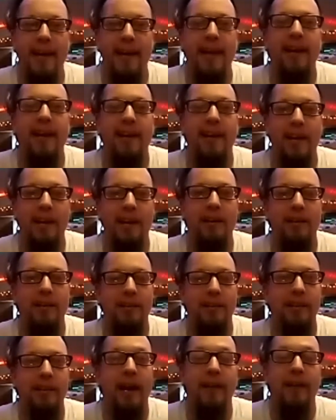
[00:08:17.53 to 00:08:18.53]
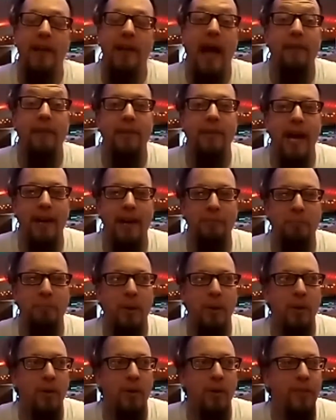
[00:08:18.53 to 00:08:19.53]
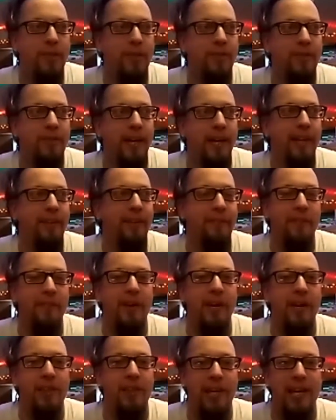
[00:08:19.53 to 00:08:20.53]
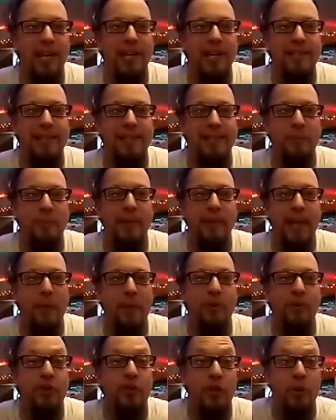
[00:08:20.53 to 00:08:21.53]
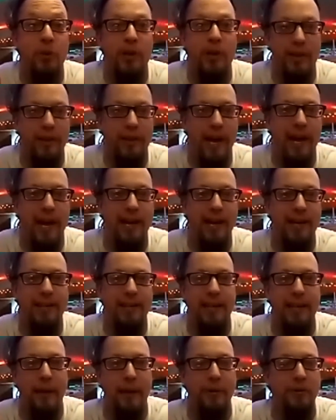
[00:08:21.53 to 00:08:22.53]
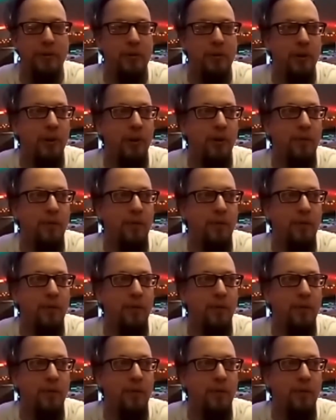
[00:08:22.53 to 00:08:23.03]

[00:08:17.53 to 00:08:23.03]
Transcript: yeah. I've got them both. And the funny thing is when they were shooting that in Downers Grove,